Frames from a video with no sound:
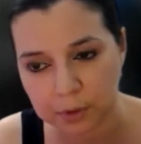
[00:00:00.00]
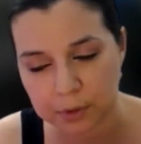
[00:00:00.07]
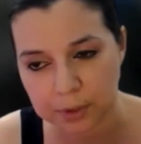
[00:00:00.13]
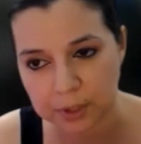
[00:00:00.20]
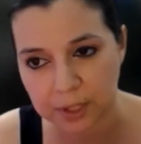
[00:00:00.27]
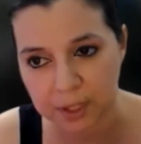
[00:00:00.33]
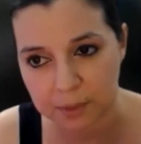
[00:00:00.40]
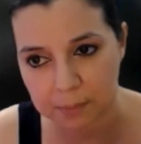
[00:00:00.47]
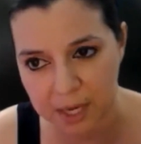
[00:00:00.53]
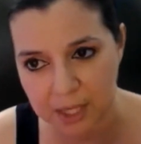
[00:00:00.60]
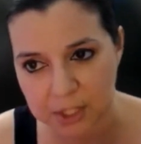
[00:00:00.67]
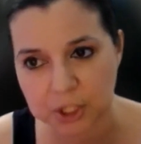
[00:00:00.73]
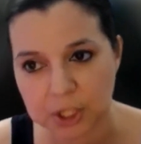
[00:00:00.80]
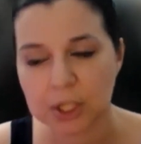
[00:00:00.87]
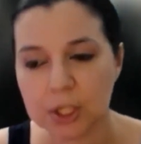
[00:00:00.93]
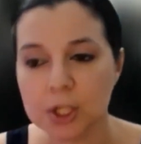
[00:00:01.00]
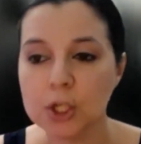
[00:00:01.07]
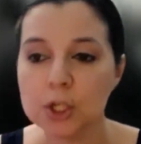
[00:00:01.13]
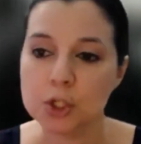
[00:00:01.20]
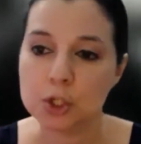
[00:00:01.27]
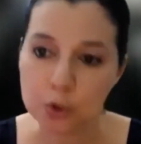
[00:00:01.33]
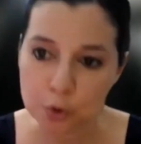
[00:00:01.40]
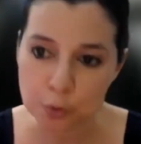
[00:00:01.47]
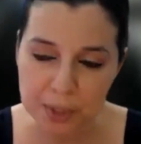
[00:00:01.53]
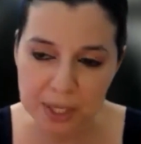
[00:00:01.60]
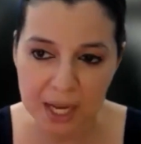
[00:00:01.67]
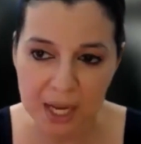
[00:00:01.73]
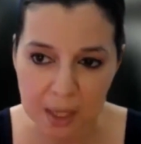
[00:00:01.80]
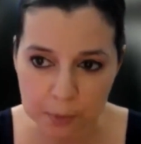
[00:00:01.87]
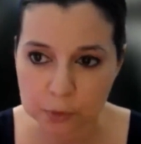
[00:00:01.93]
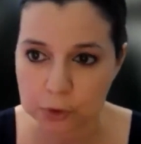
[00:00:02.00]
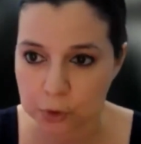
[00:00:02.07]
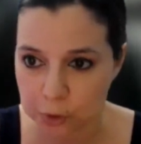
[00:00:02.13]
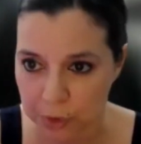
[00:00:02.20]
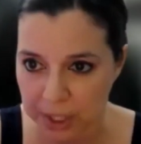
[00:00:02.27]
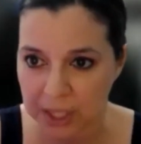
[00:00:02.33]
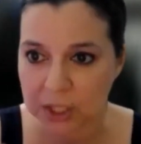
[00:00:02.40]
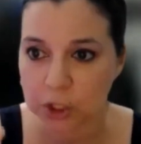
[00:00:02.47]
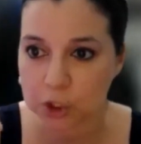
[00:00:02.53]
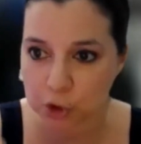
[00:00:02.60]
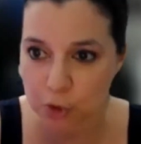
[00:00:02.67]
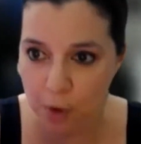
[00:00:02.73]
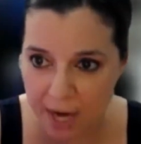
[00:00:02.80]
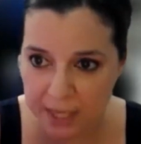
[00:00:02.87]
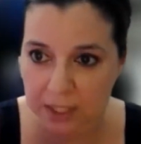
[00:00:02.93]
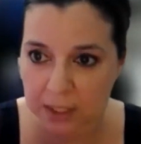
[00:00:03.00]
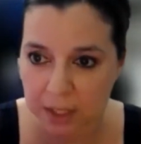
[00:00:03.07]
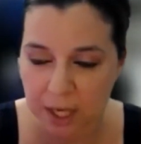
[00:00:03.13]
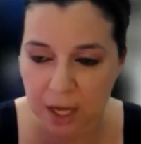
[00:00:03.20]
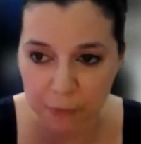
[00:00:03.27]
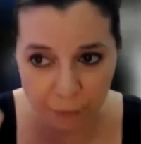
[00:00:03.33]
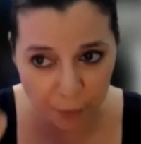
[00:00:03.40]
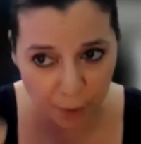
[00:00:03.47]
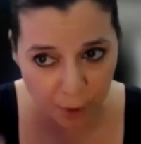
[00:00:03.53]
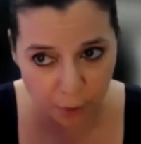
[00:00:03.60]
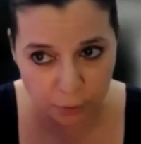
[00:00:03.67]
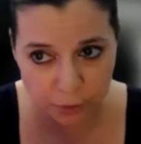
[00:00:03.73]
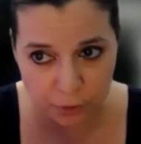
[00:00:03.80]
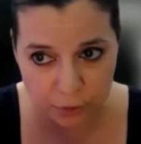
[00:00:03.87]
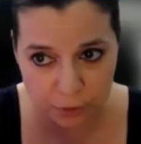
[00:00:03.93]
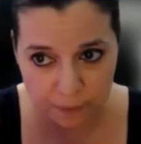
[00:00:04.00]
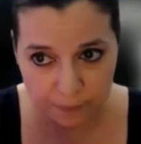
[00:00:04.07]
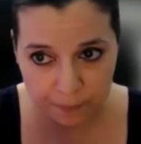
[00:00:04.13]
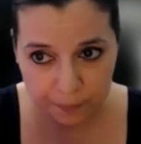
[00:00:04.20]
or ClickMagic to be able to create the tracking link first,